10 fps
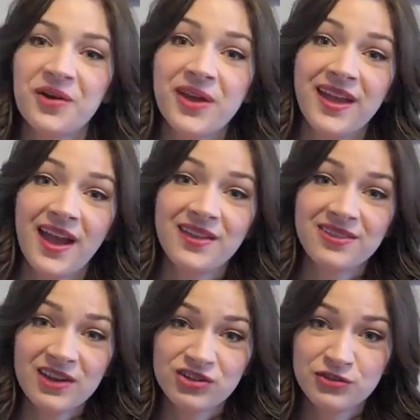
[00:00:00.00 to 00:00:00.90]
Okay guys,
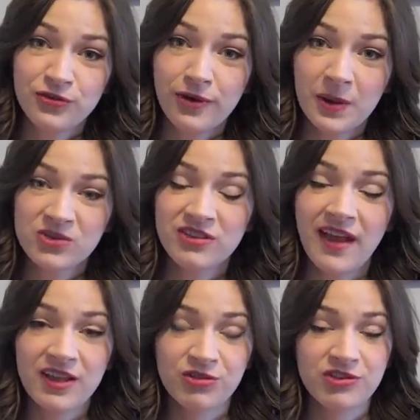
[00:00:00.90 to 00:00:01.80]
section 4, which is
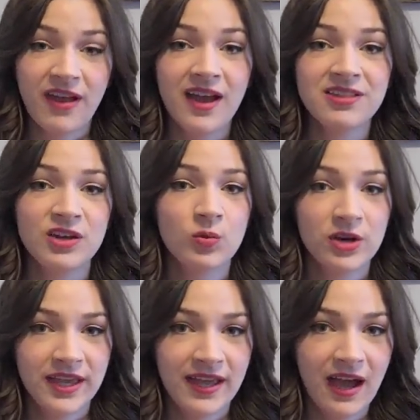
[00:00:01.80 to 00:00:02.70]
exercise and
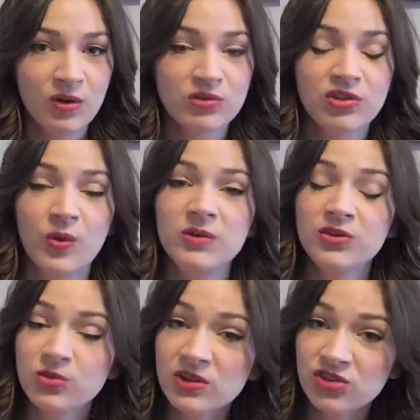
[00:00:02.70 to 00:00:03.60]
working out. So in
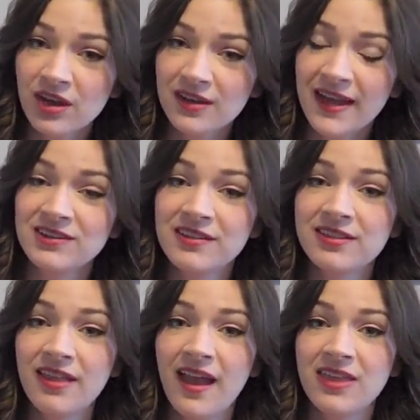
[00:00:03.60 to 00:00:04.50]
nutrition, I did
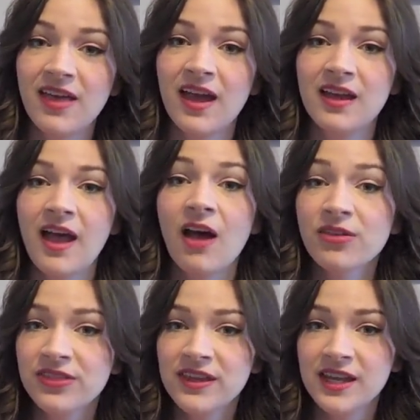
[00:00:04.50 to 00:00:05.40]
say that
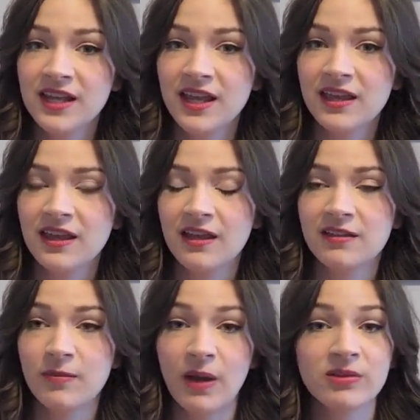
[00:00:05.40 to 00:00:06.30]
healthy eating
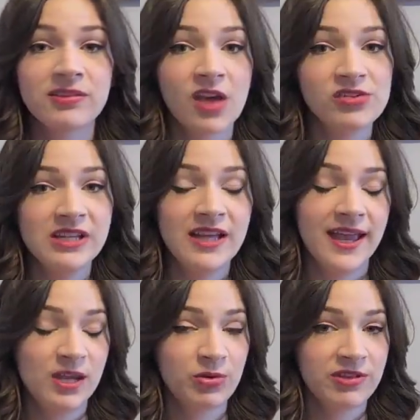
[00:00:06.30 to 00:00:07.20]
is about 70
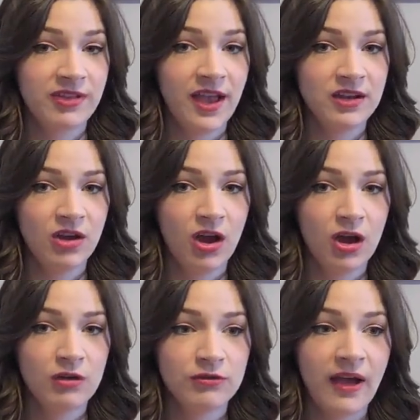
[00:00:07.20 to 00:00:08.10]
to 80%
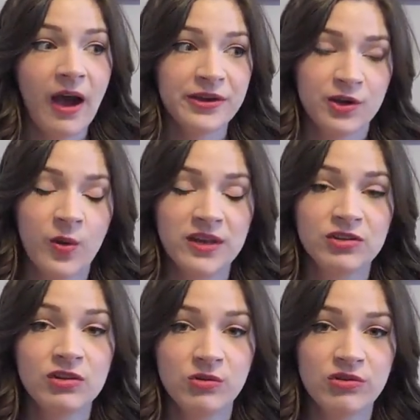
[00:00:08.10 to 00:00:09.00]
of how you're going
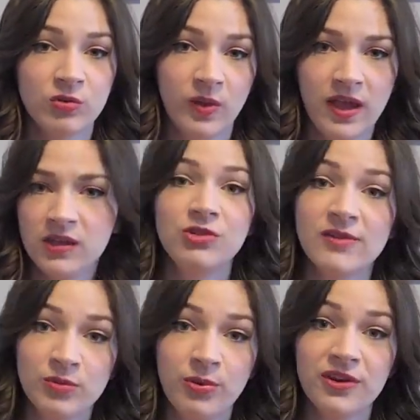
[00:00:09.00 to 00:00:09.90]
to lose your weight. You do
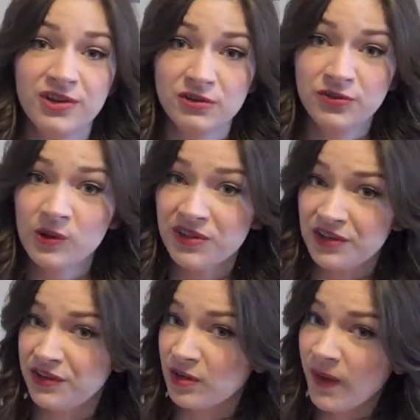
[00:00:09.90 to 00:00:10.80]
have to put good foods
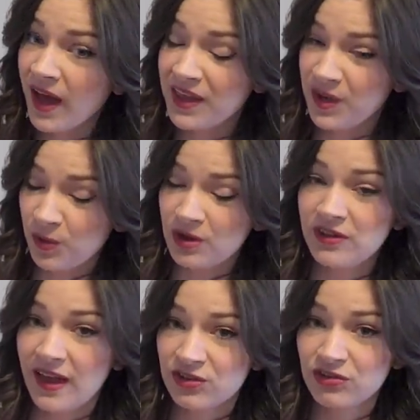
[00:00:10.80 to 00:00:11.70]
into your body in order
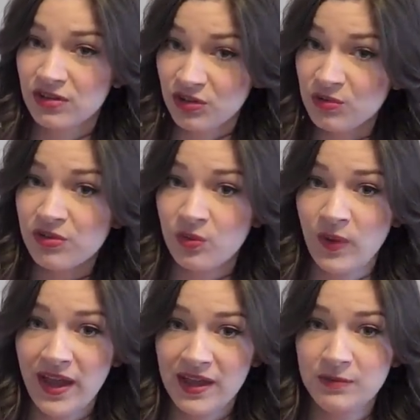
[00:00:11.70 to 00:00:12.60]
to actually lose the
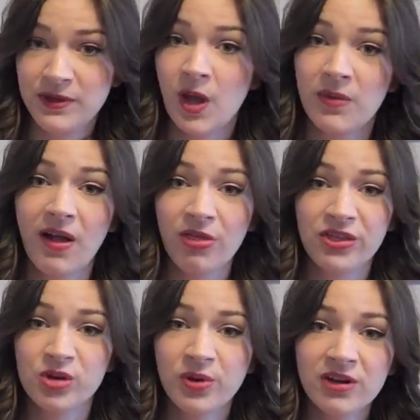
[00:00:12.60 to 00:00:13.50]
weight and become a
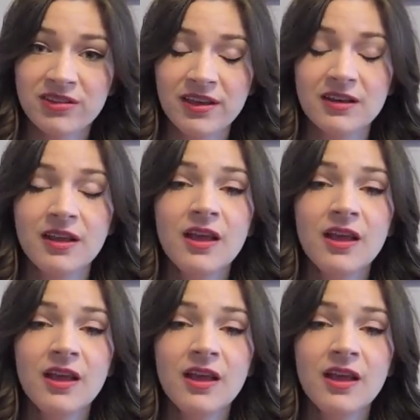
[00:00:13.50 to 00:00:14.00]
healthier person.